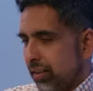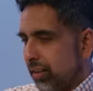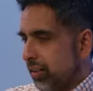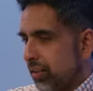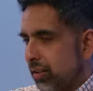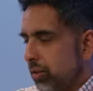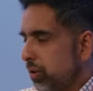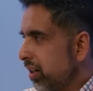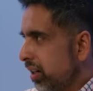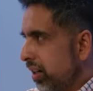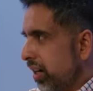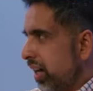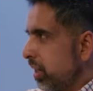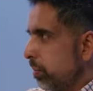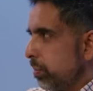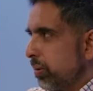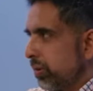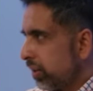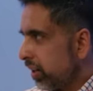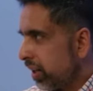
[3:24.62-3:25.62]
you get a
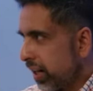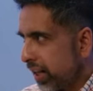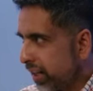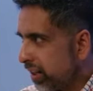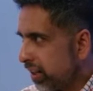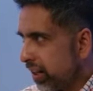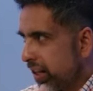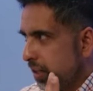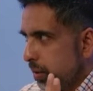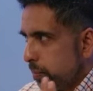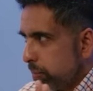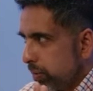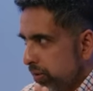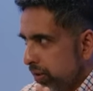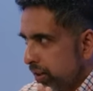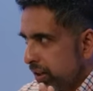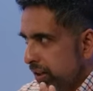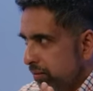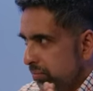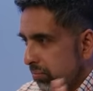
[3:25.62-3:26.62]
90%, I get an
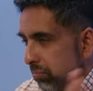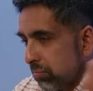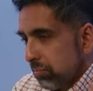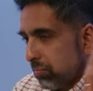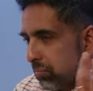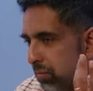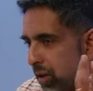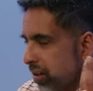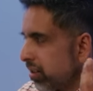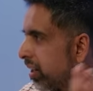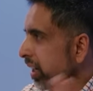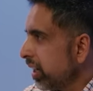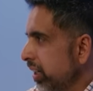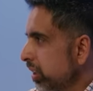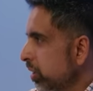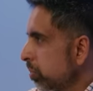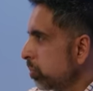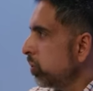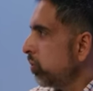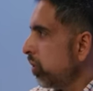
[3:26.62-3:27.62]
80%. All right,
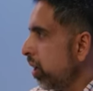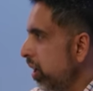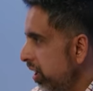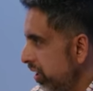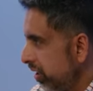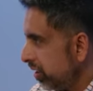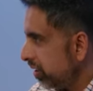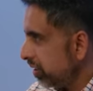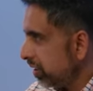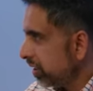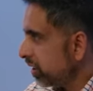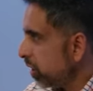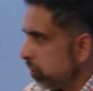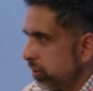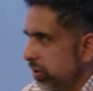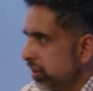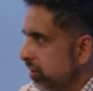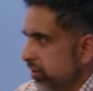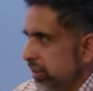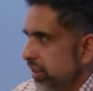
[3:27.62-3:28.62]
let's move on. No
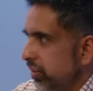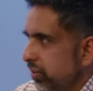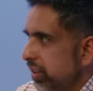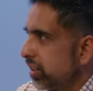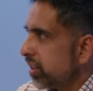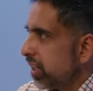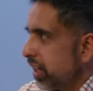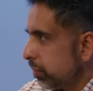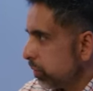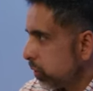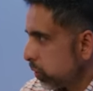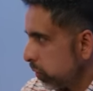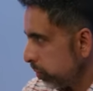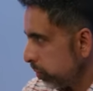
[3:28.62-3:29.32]
one even attempts to